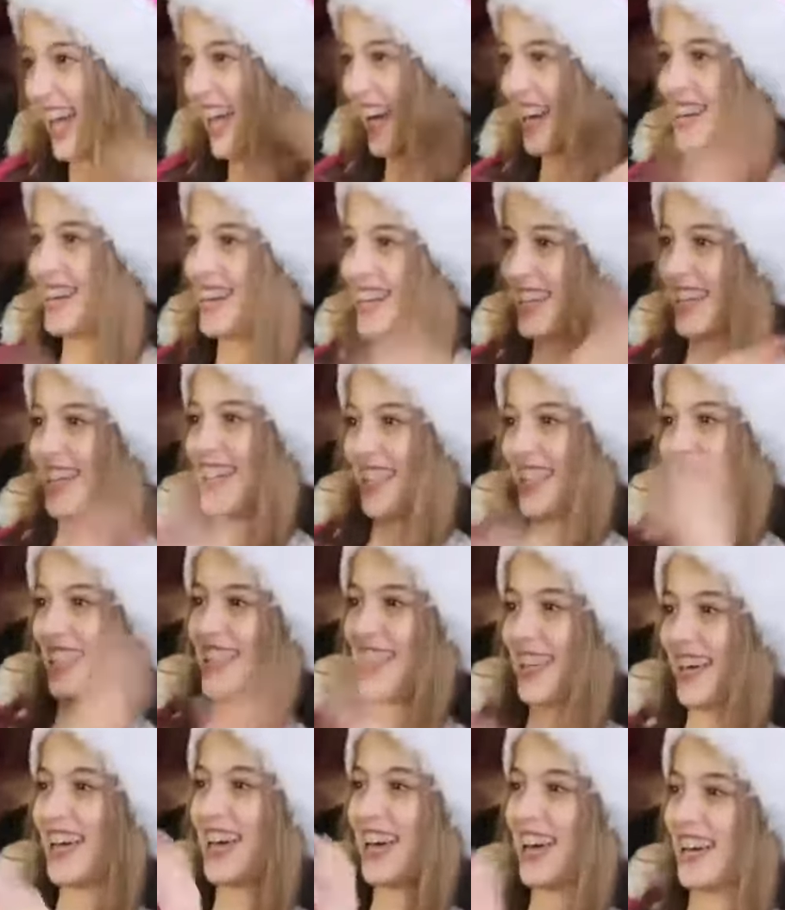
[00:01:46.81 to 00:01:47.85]
won't be here till
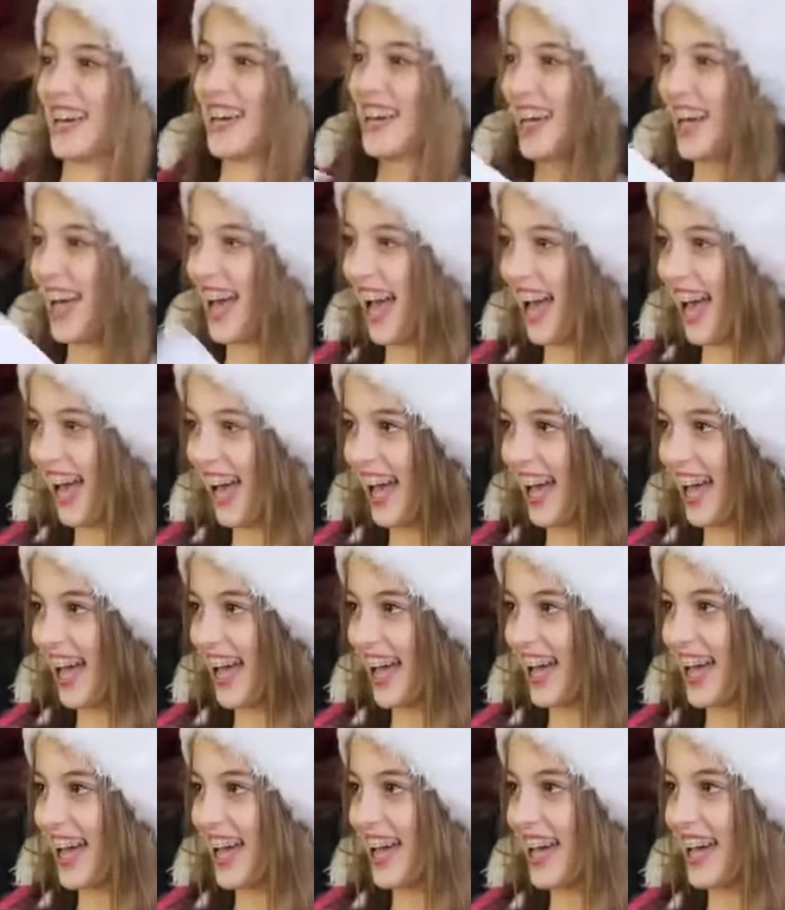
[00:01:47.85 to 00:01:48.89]
Monday, sorry. I
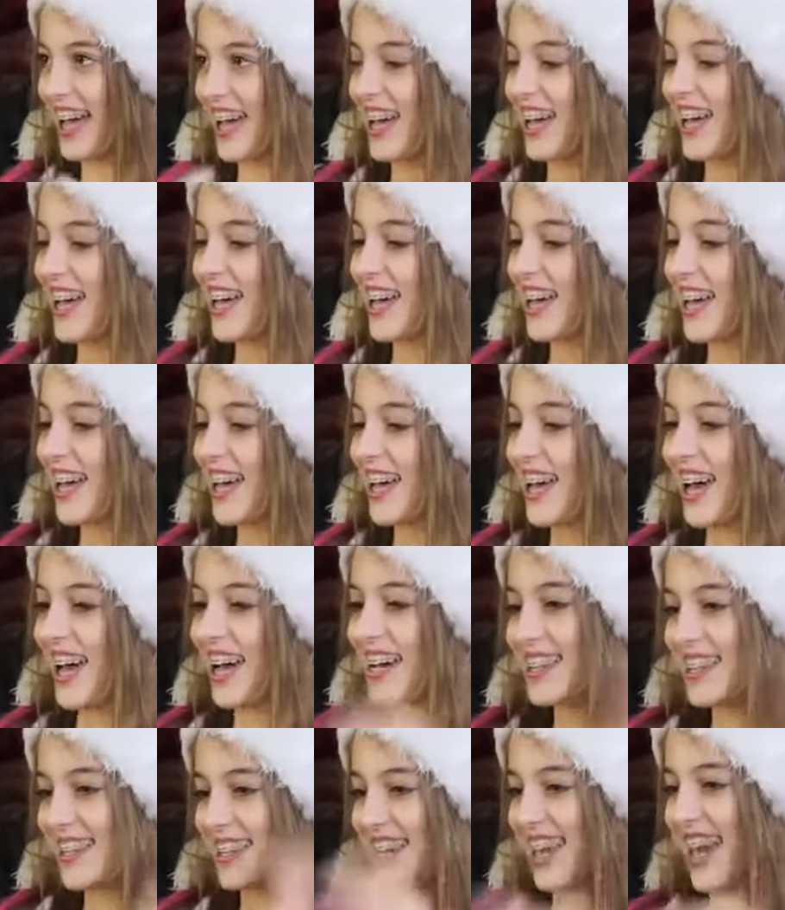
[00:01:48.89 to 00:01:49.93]
forgot about
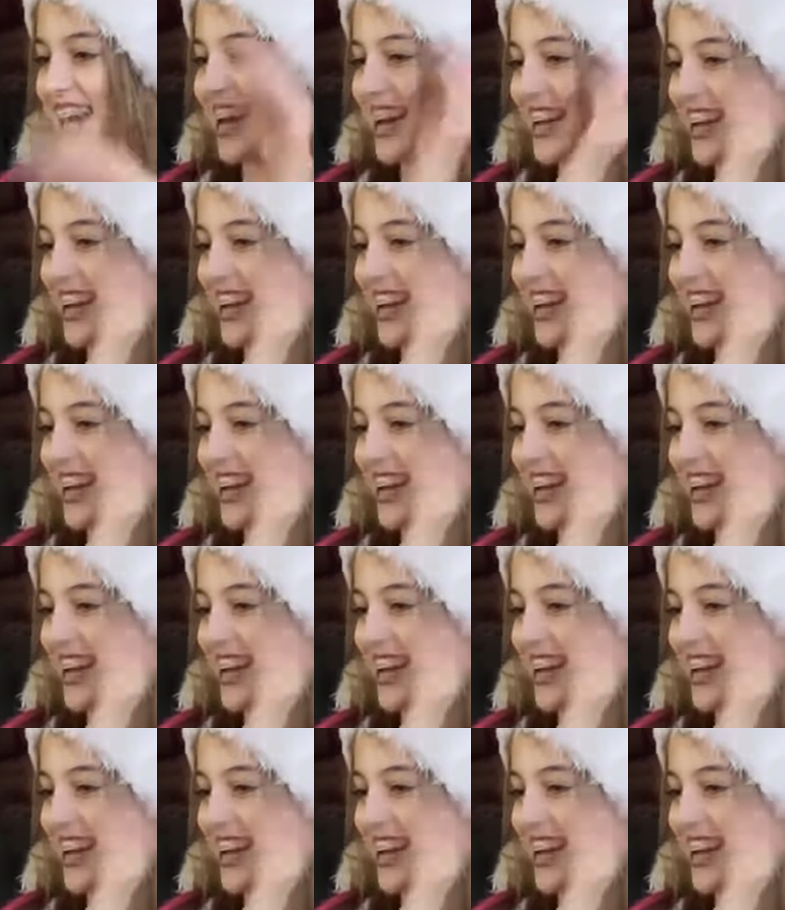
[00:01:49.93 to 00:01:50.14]
it.